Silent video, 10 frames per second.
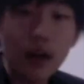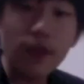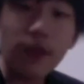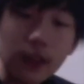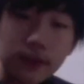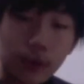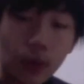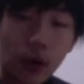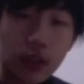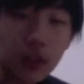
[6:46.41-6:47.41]
Thanks for
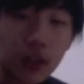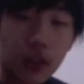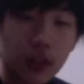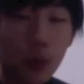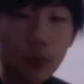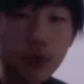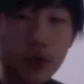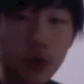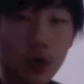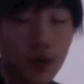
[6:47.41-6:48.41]
watching, and I hope you
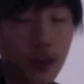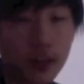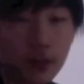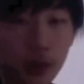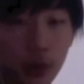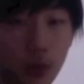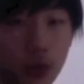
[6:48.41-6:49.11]
enjoy our next video, which